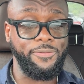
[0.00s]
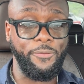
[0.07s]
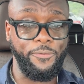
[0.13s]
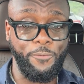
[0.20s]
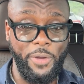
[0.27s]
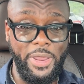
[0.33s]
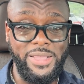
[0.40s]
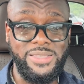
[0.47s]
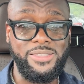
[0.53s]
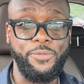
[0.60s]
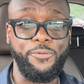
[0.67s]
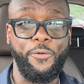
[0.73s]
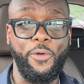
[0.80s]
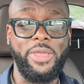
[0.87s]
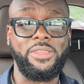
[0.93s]
for it
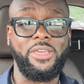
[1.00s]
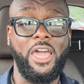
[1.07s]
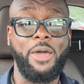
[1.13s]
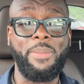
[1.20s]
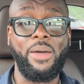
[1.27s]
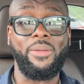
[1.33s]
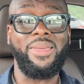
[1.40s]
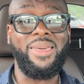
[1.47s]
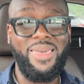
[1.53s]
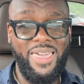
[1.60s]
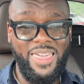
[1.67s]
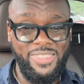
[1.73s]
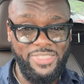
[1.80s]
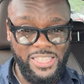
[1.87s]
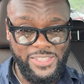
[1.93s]
to come out
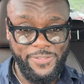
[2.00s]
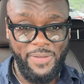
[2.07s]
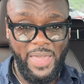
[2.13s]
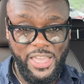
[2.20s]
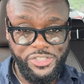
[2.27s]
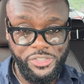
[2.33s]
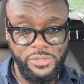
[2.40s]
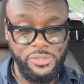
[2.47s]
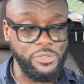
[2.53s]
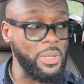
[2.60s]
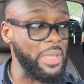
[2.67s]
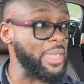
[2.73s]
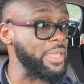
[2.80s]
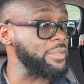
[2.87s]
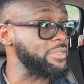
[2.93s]
in this fashion, so
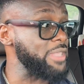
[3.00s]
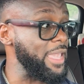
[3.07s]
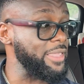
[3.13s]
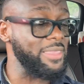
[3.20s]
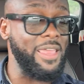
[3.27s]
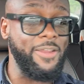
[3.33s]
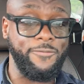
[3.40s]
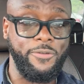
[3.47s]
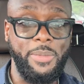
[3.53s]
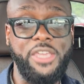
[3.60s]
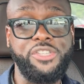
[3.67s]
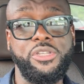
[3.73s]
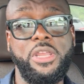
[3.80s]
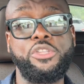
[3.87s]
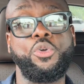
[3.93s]
I can take that
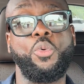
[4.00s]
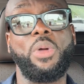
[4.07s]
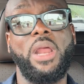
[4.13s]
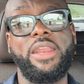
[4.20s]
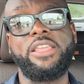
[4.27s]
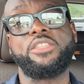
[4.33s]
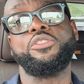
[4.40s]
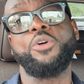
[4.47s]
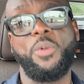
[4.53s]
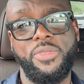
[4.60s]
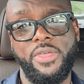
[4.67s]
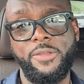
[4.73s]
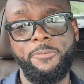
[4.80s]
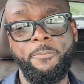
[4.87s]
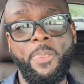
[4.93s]
information and do what I need to do
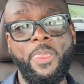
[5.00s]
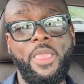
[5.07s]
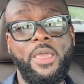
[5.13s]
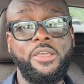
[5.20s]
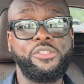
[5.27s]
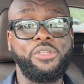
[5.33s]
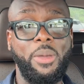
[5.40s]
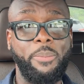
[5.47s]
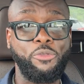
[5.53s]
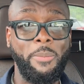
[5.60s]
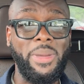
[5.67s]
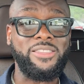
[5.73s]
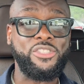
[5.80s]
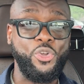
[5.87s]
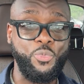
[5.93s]
with it. So I'm
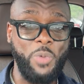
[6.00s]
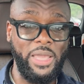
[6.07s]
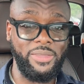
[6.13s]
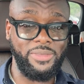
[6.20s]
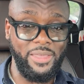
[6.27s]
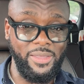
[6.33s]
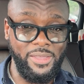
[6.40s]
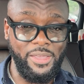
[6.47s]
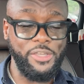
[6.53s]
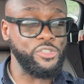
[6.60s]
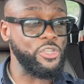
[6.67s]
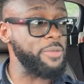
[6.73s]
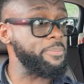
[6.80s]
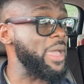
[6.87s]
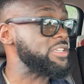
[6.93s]
talking about directing.
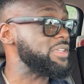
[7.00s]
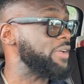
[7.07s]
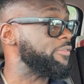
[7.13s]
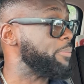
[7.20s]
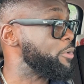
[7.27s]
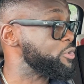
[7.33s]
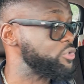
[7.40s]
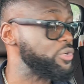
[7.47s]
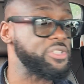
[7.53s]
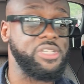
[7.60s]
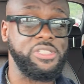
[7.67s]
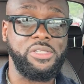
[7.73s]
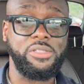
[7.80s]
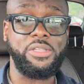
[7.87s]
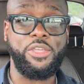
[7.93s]
So imagine having a personal
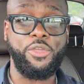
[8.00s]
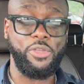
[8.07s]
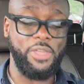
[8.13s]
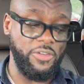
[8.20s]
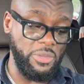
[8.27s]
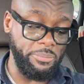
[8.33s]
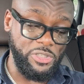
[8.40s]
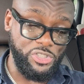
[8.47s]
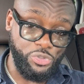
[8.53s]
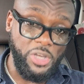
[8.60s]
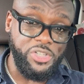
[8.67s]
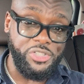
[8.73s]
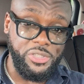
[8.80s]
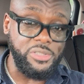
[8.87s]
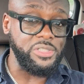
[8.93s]
assistant and you give them
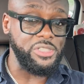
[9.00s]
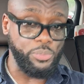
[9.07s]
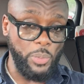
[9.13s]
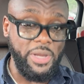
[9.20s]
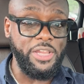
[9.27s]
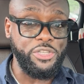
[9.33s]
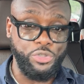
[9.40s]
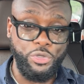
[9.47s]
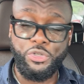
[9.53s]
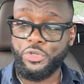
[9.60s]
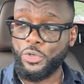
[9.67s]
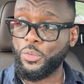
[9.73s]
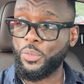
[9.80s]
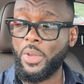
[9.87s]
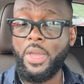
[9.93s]
instructions. This is what I need you to
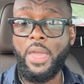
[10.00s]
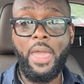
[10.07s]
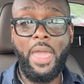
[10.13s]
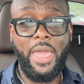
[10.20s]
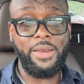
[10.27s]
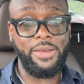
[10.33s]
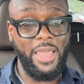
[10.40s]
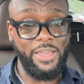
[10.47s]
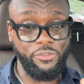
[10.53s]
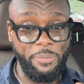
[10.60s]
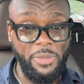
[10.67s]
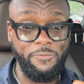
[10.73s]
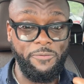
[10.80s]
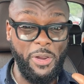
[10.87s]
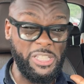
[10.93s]
do, and you have to
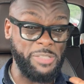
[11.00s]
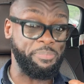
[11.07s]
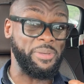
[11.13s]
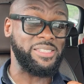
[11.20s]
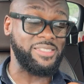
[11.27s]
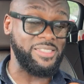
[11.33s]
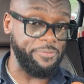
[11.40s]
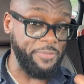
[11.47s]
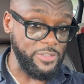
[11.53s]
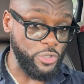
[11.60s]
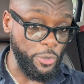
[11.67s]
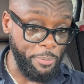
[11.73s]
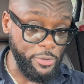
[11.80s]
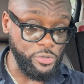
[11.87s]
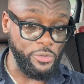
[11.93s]
be very specific to
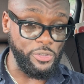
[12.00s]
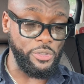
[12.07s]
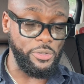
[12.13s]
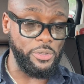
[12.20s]
your personal